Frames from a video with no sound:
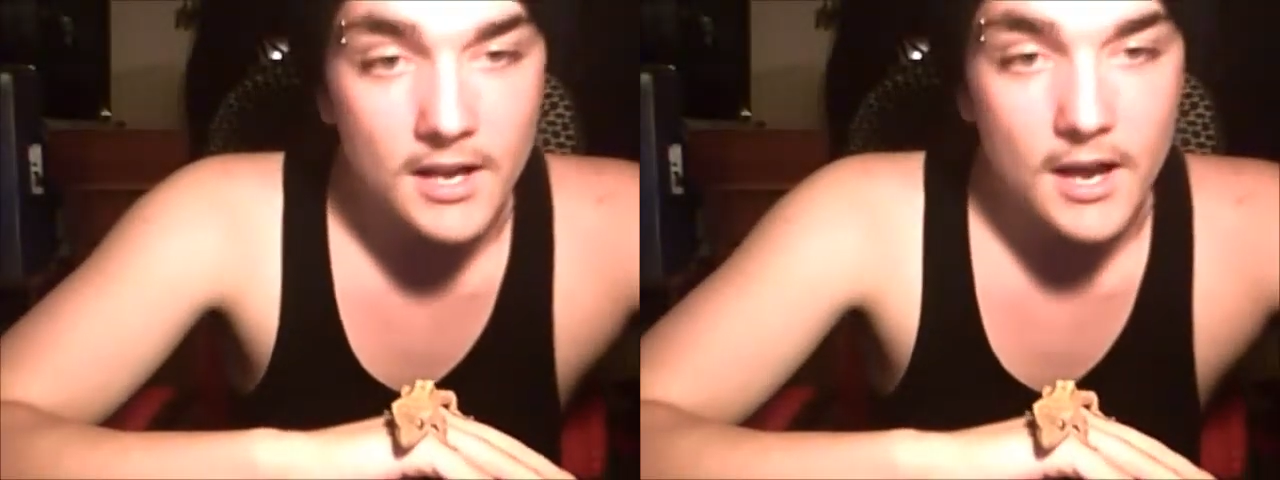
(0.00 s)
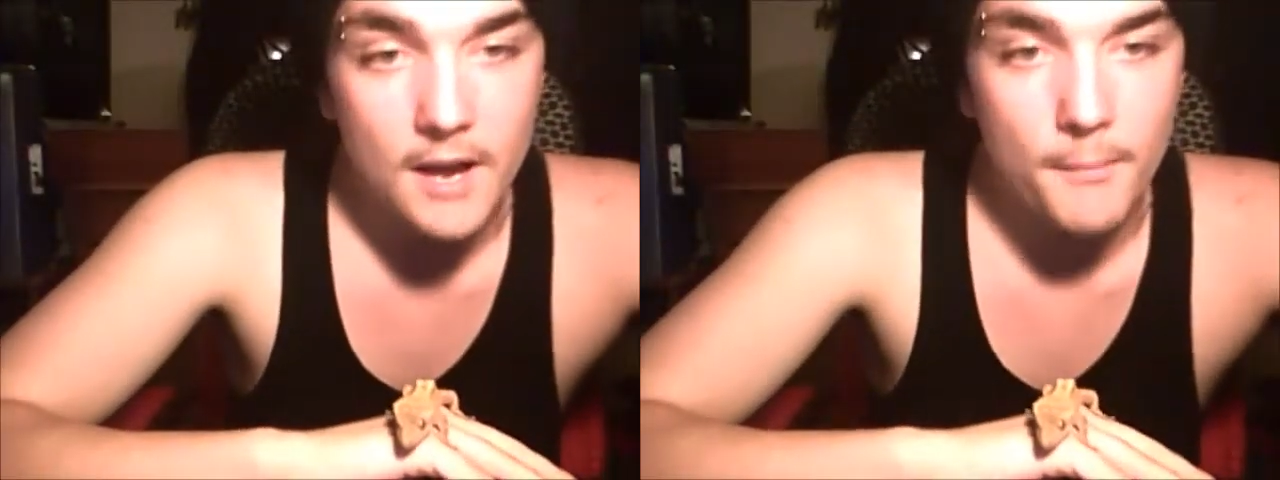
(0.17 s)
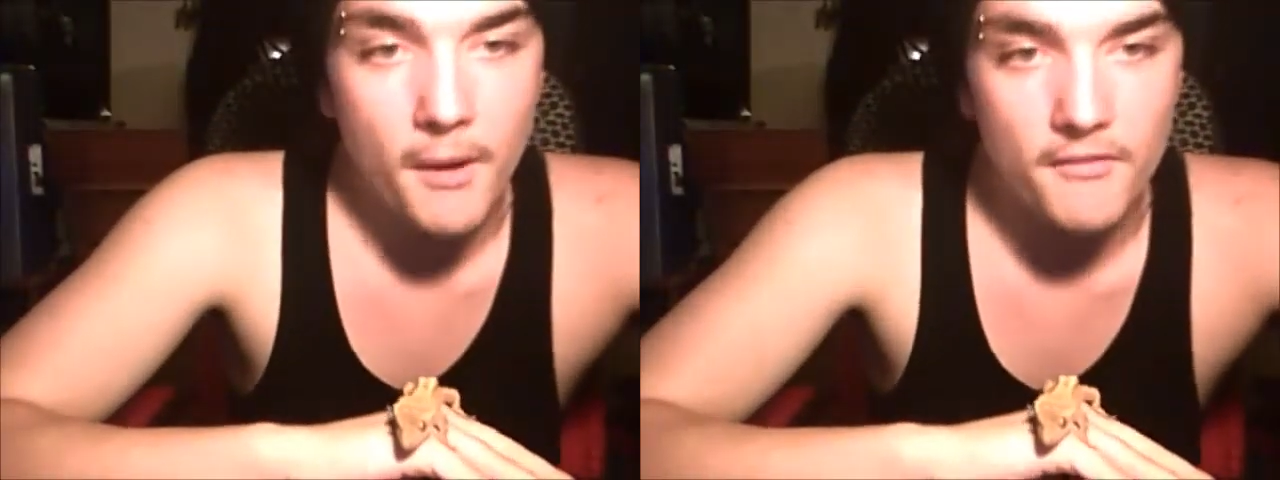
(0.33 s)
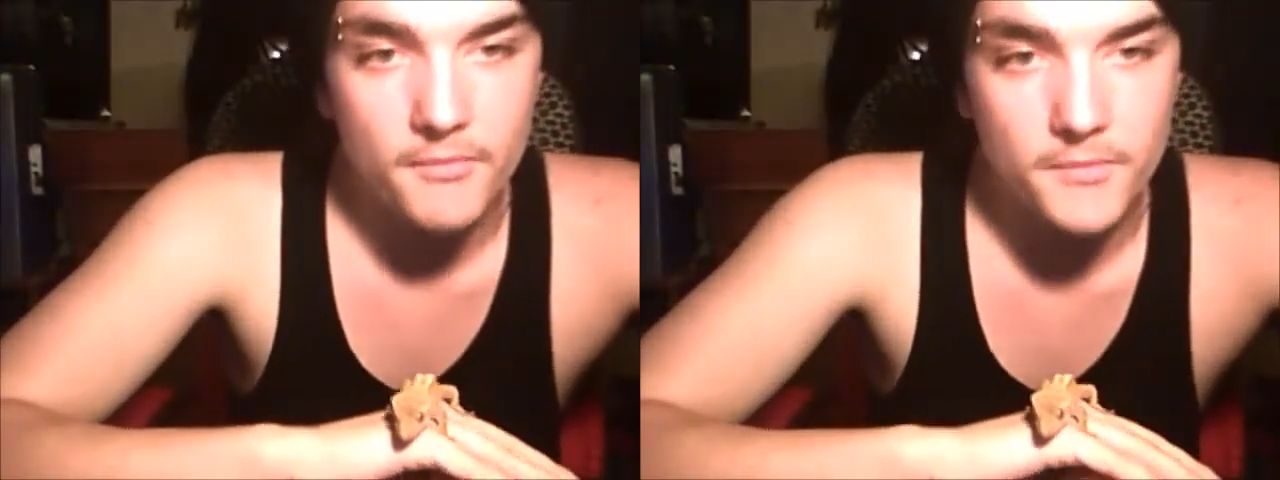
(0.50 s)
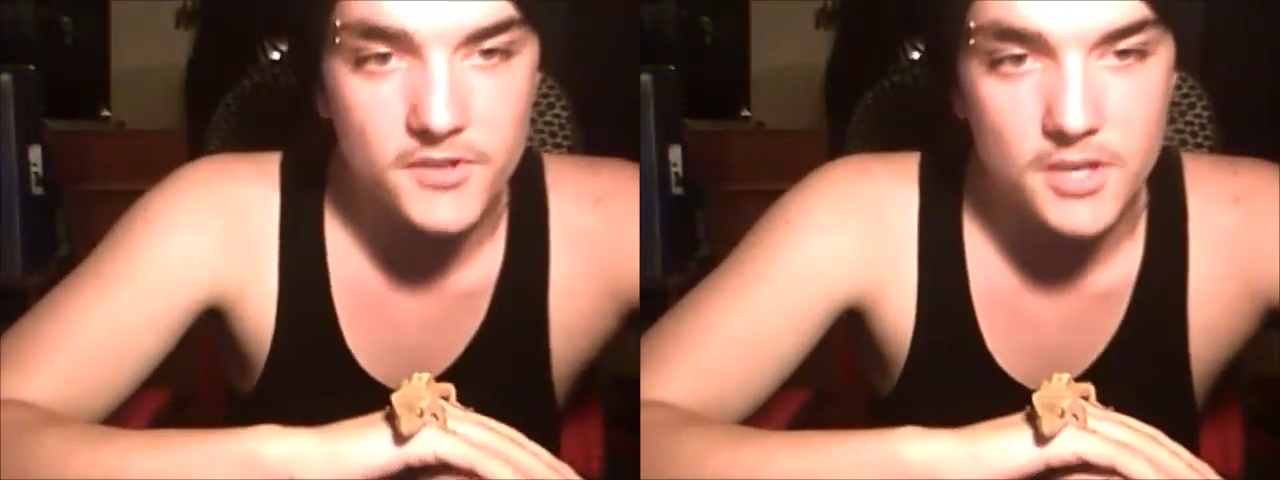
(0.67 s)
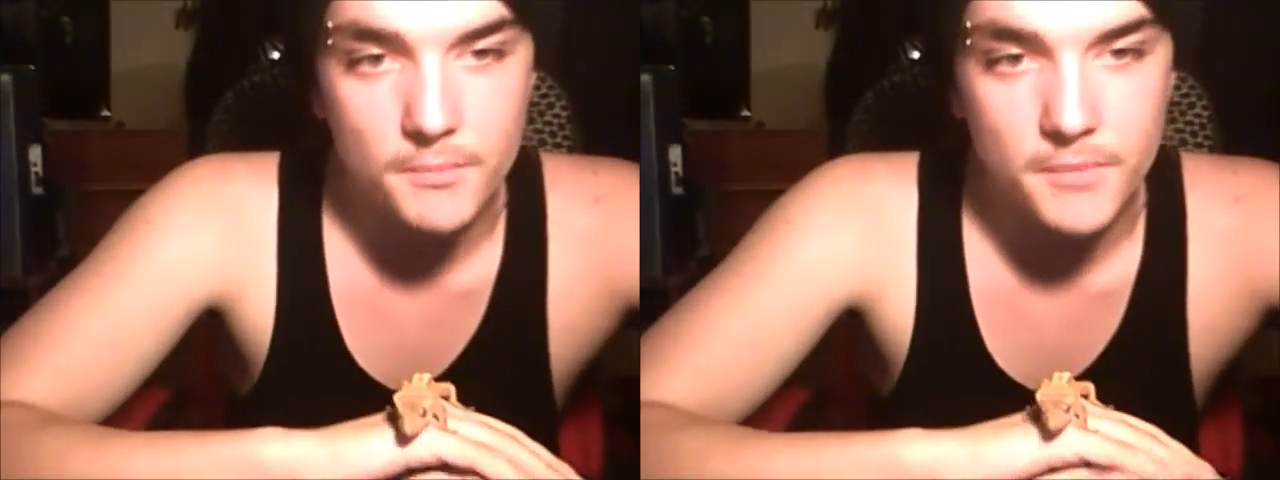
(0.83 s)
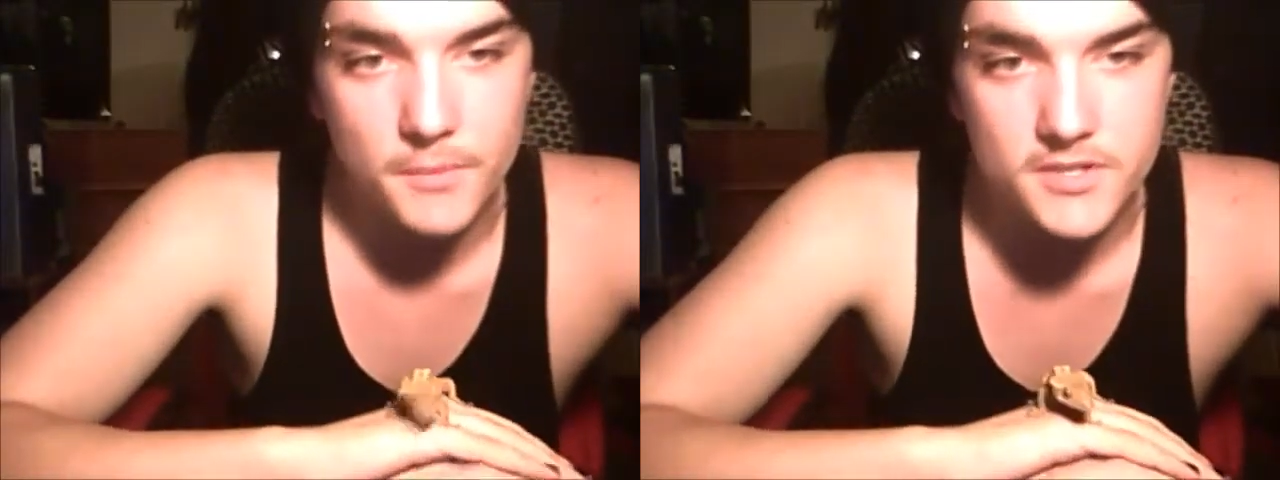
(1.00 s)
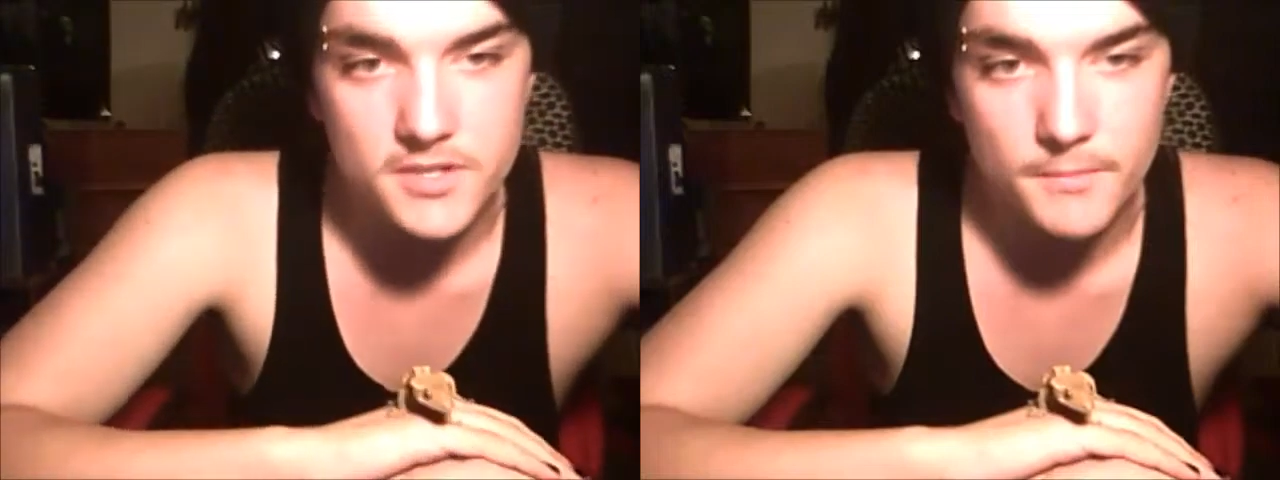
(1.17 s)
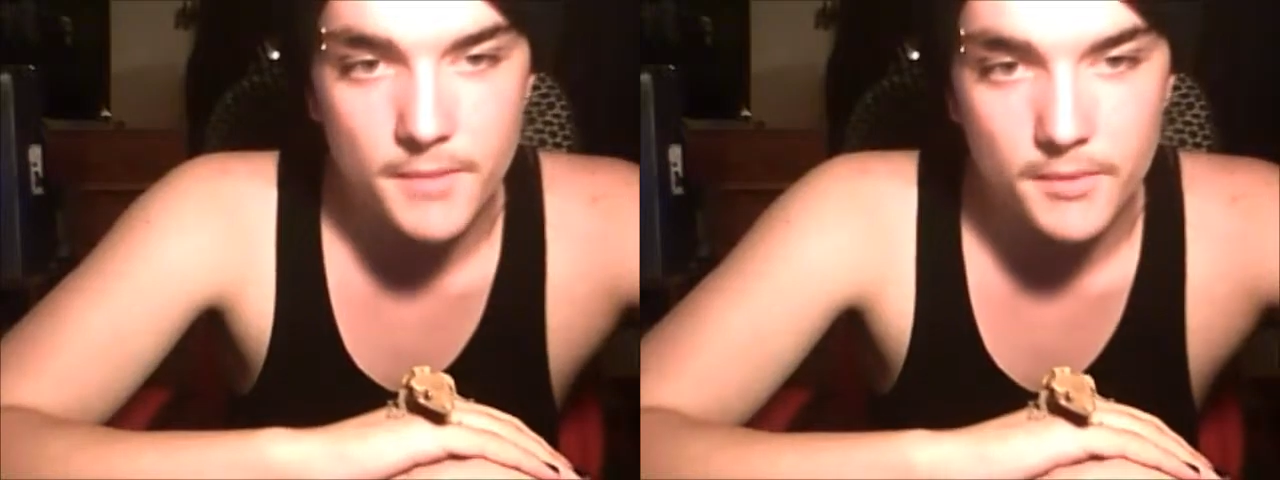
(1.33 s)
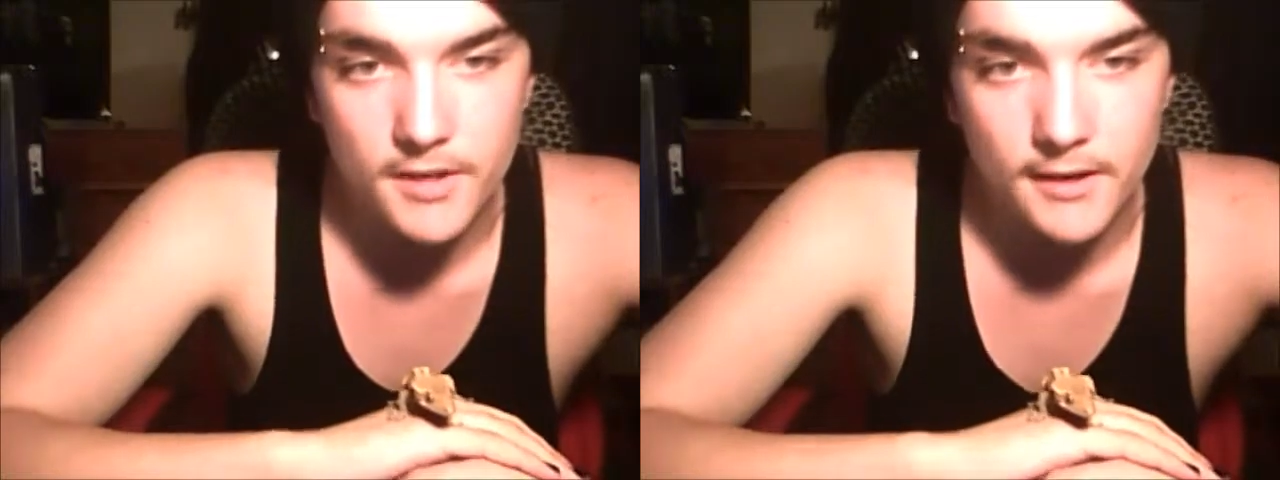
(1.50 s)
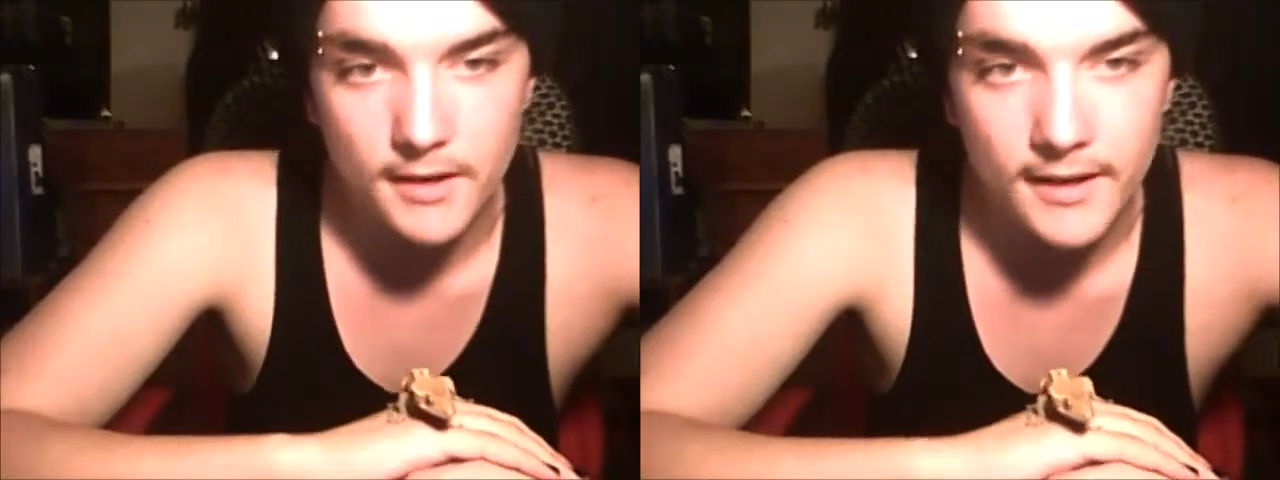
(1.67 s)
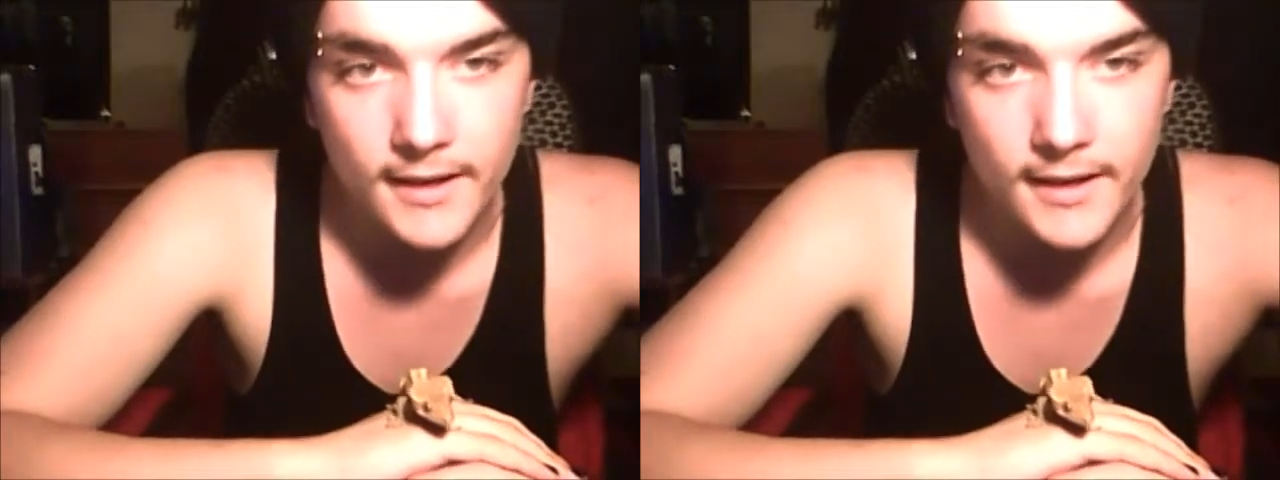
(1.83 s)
apart from the jumping, which some people don't like.